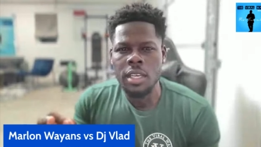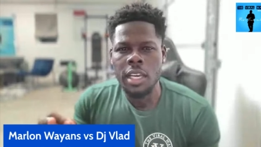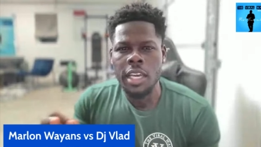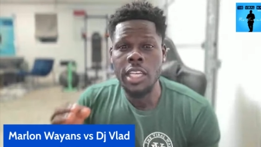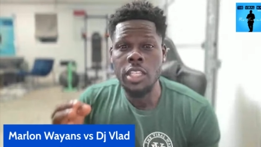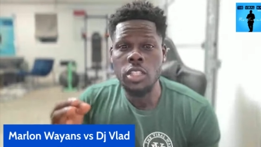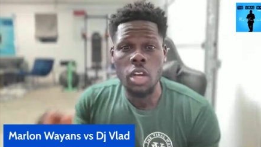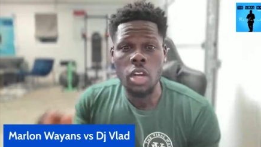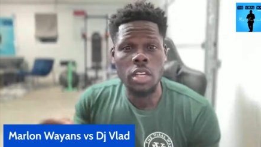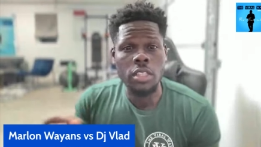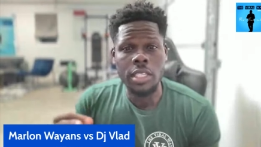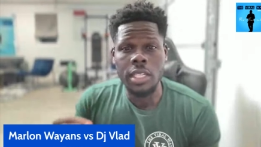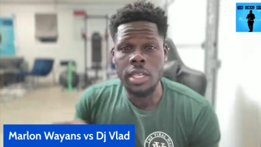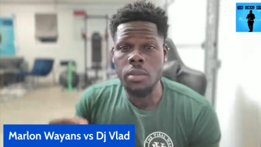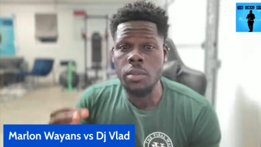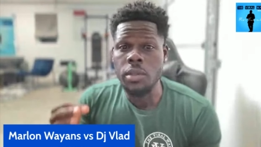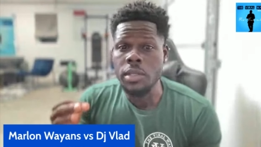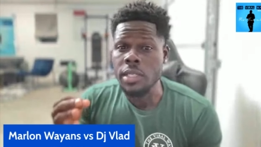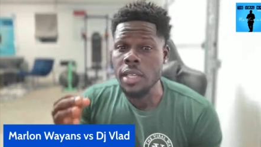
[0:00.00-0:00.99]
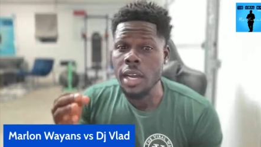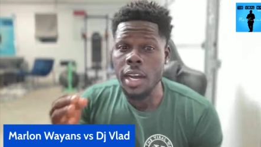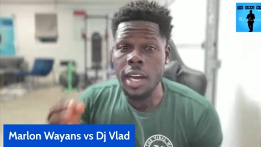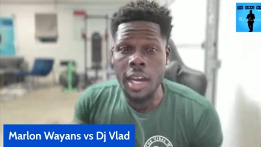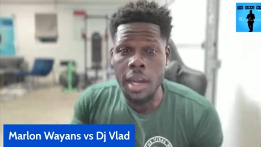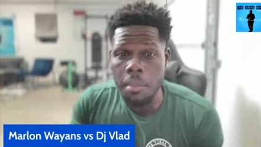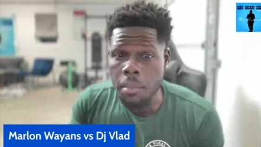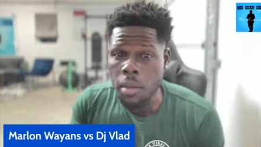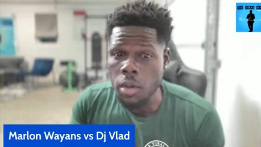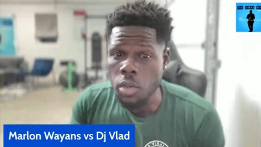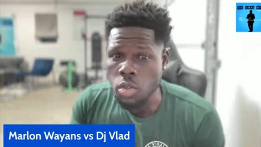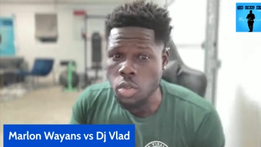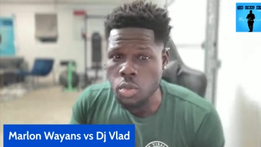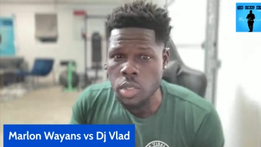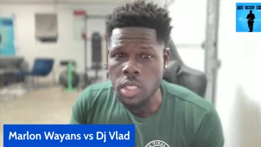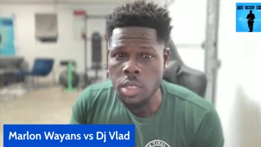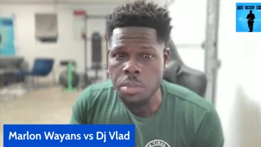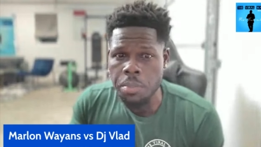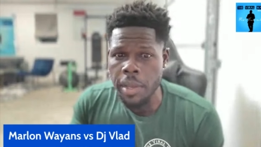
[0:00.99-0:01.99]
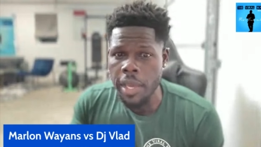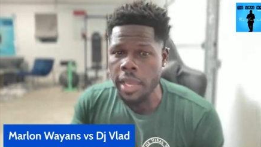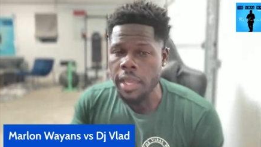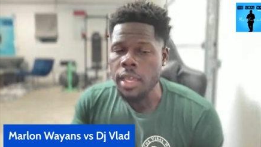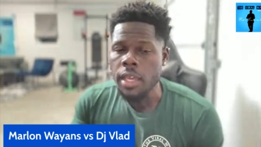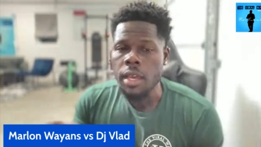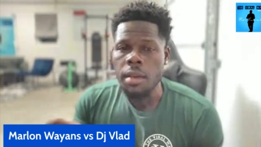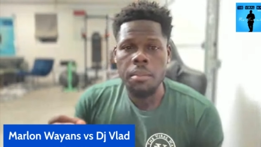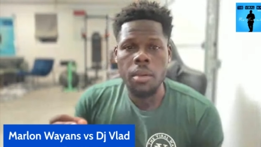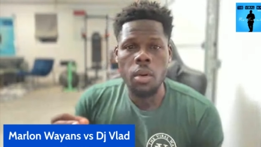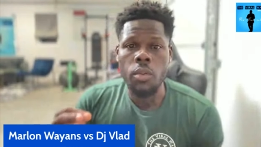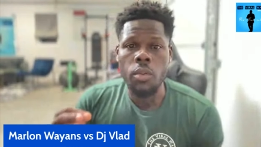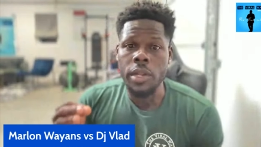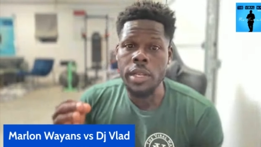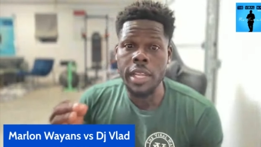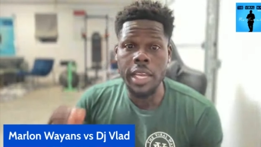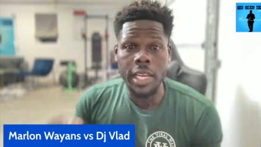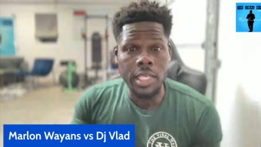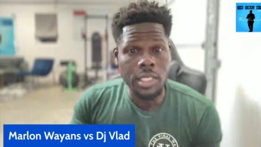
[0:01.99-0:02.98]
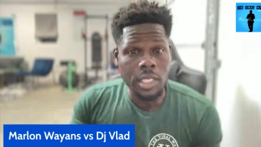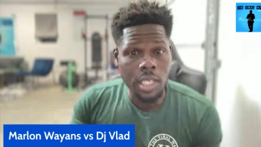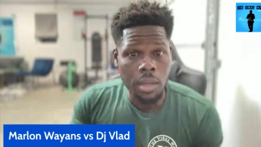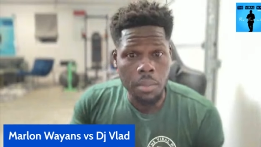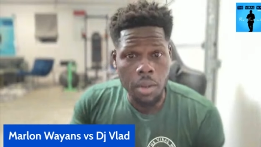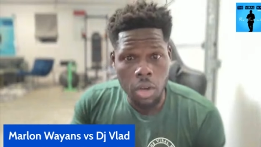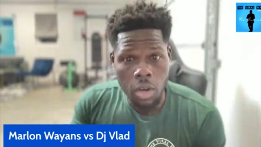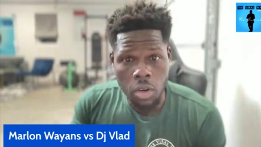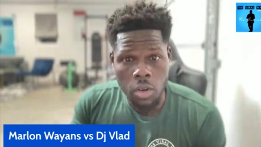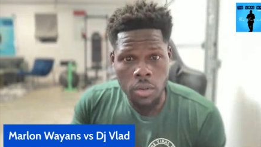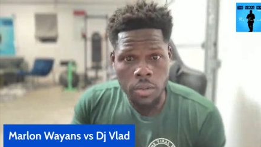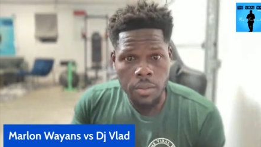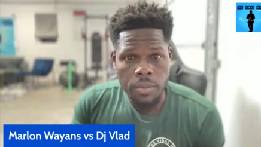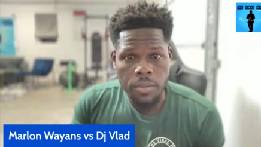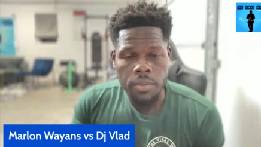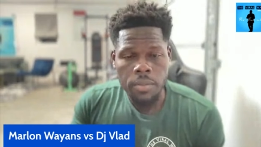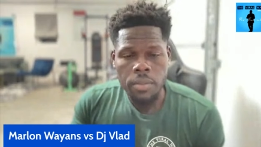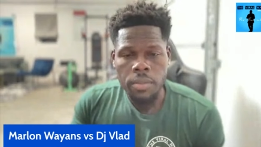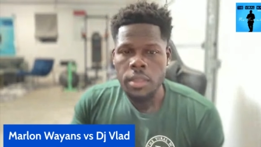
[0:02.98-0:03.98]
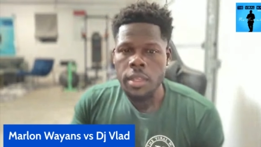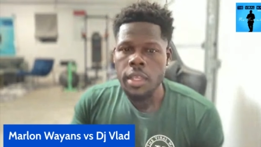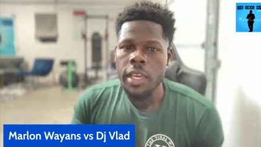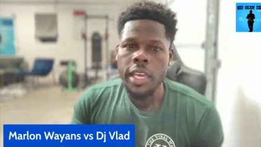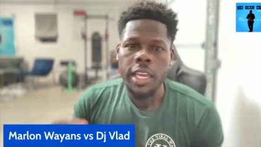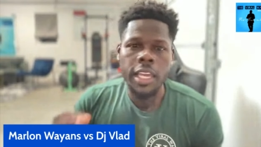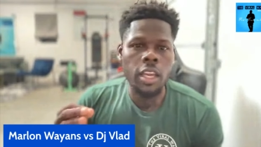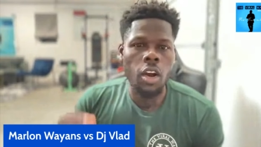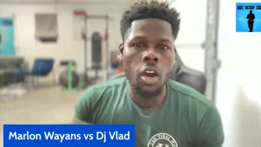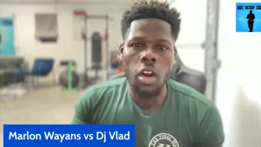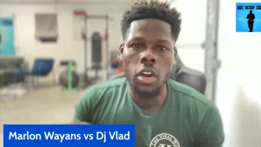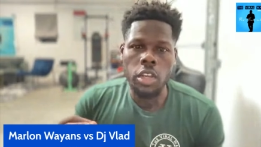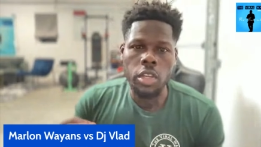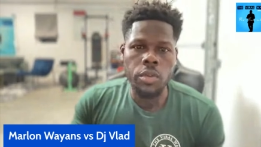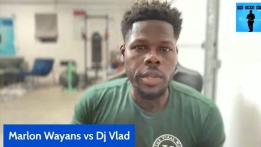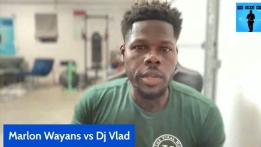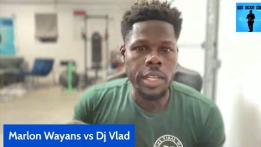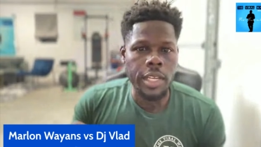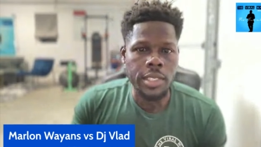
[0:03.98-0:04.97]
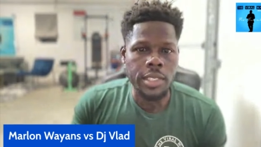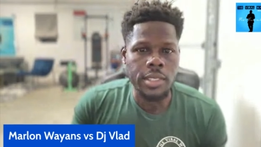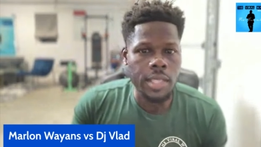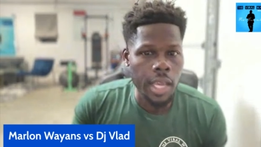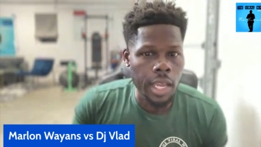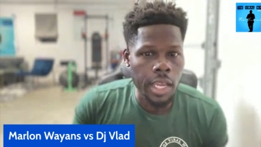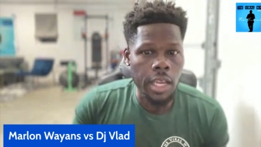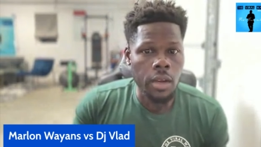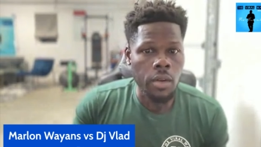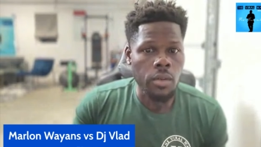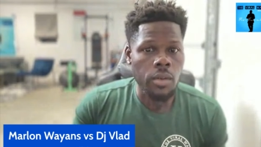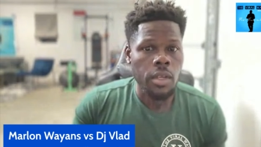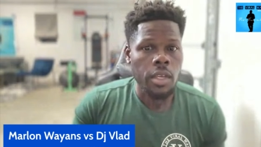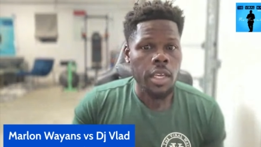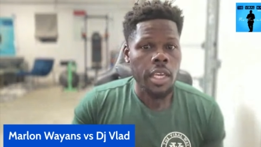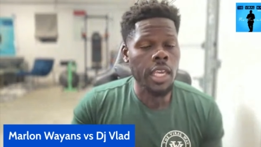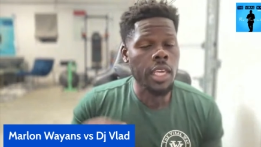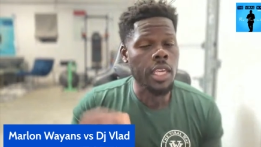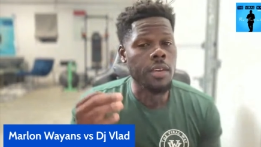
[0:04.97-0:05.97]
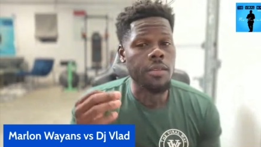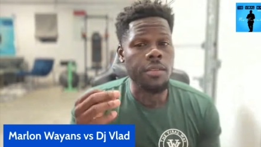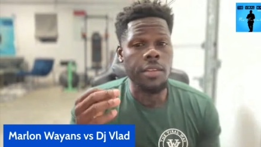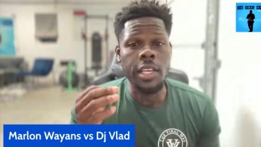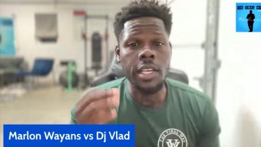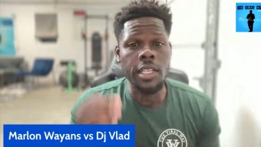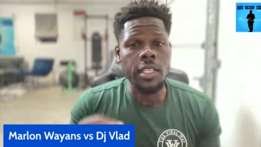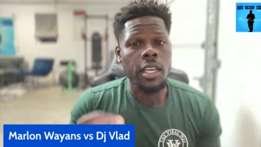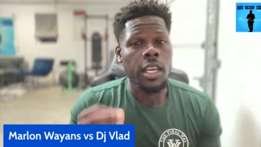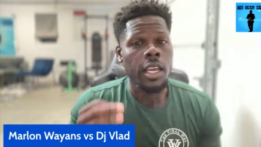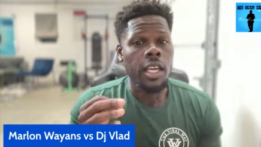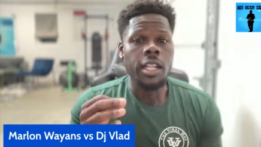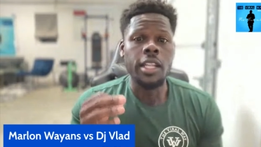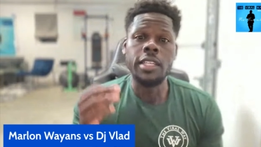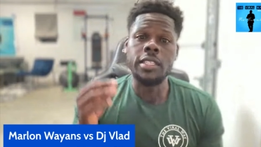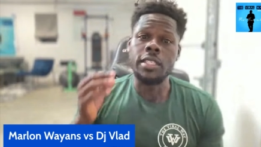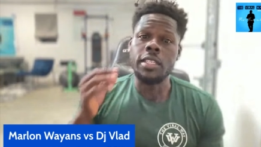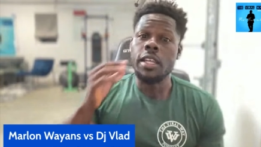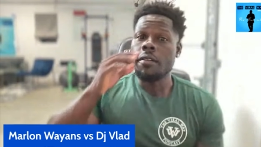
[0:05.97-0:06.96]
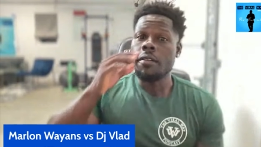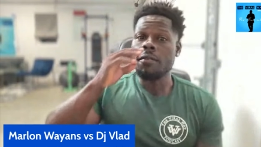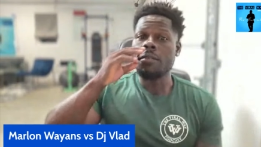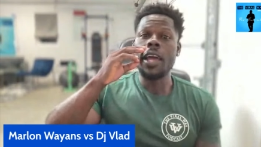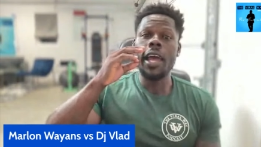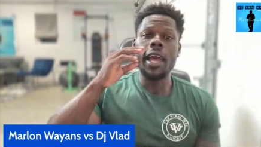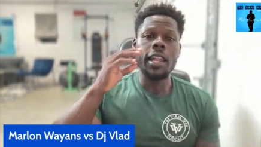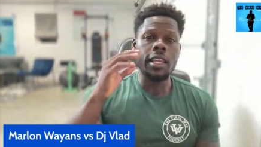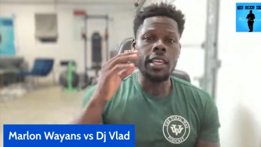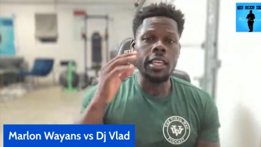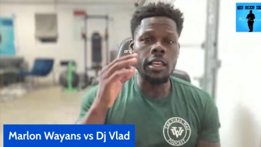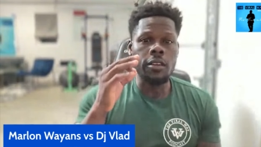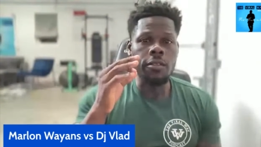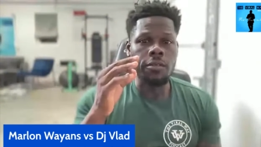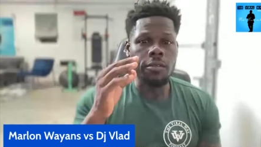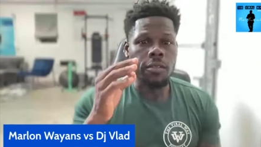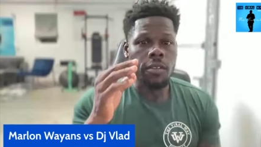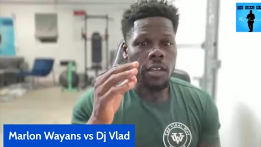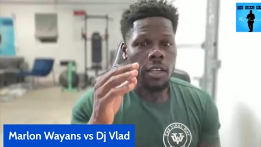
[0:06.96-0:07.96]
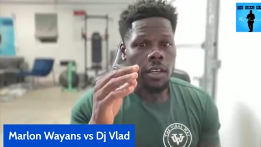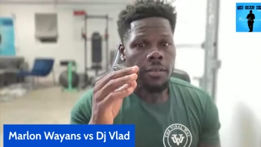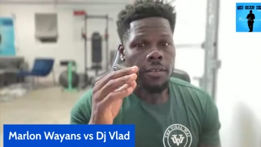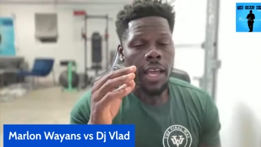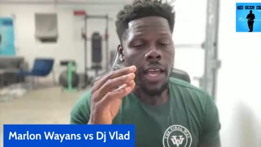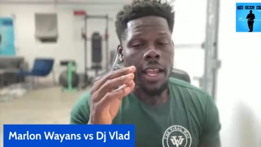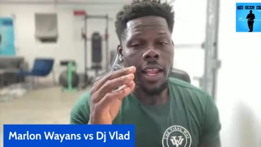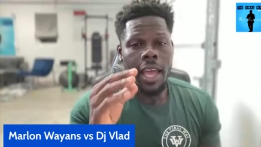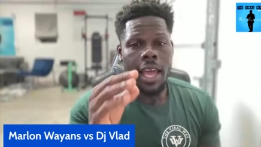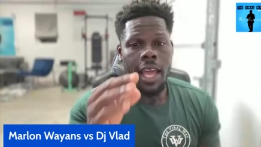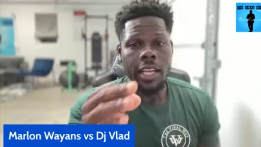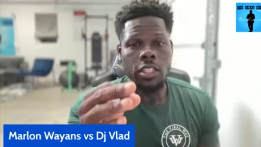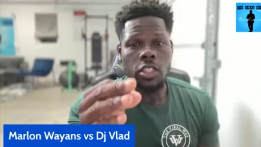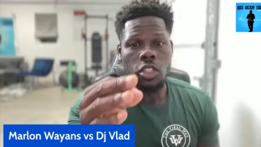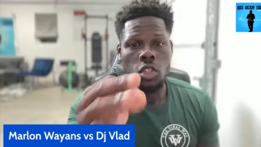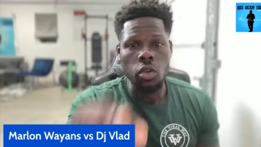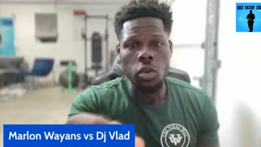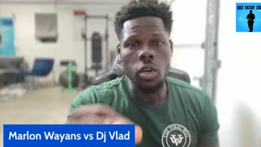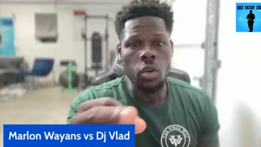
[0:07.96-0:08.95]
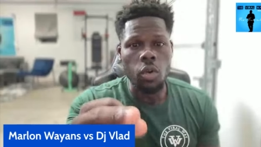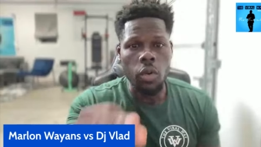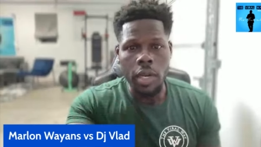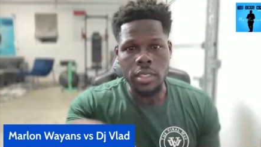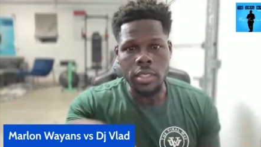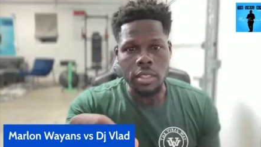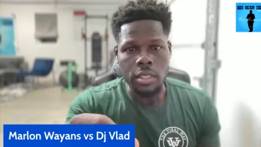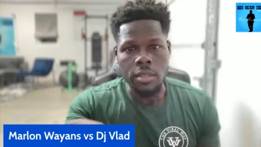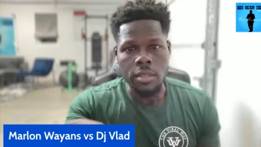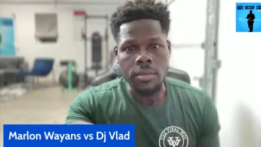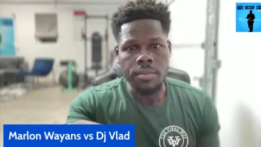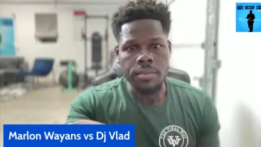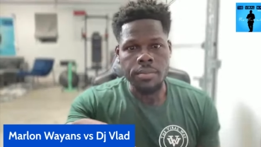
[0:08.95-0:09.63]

he talked to them with the utmost respect. But when niggas come on, he arguing niggas down. He giving his, listen, Vlad again, Vlad asks you a question,